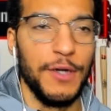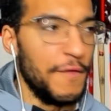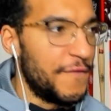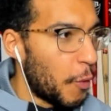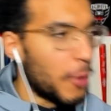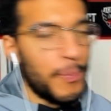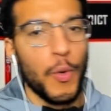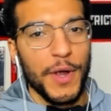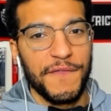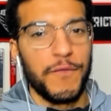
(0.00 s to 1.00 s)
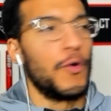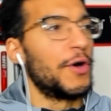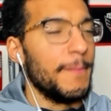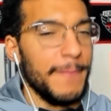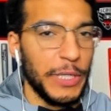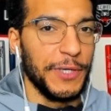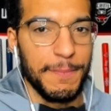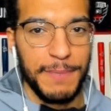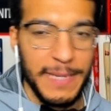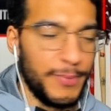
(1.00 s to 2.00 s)
4.4
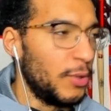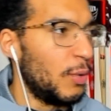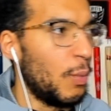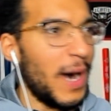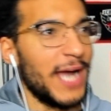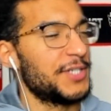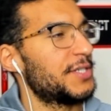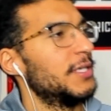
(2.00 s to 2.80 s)
million people watched